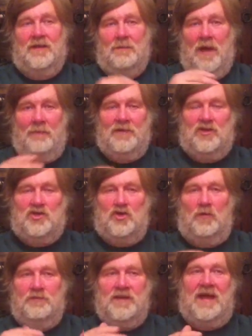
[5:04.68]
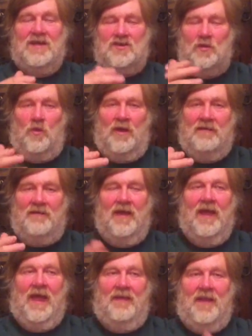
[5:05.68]
There might be chub, dace or whatever,
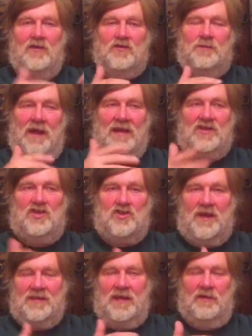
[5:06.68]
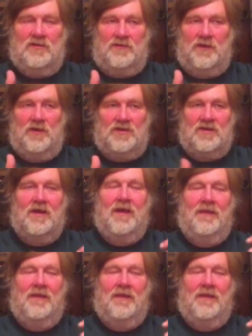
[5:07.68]
and those pellets attract those first.